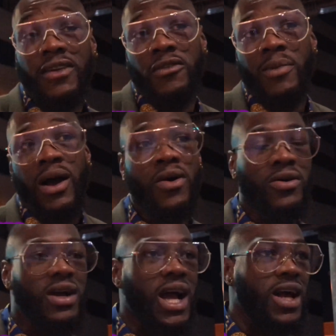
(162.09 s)
Even my
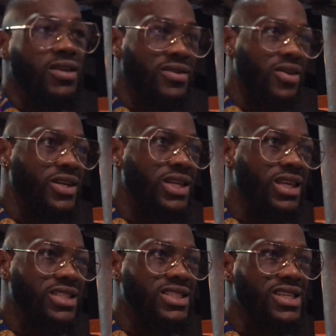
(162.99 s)
own kind, you know, it,
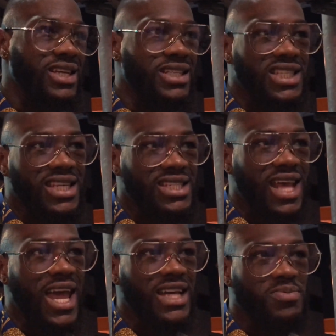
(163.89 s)
it's just it's just sad.